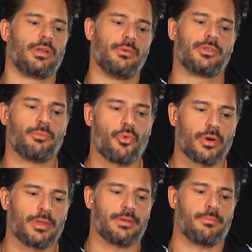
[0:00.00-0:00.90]
world. And it was
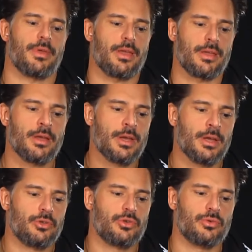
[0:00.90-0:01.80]
important to me
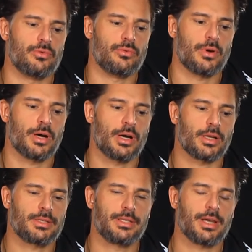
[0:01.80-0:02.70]
to,
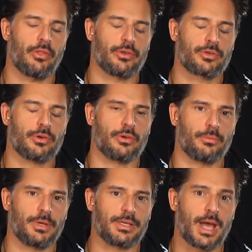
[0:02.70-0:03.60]
uh, to tell the
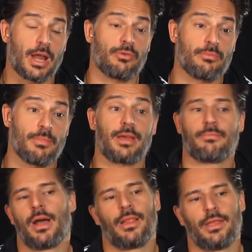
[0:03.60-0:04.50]
truth because I don't
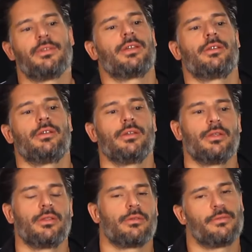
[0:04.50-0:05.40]
make my living
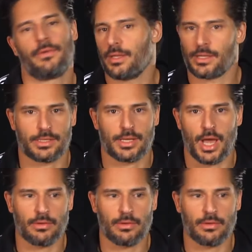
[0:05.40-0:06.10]
through fitness.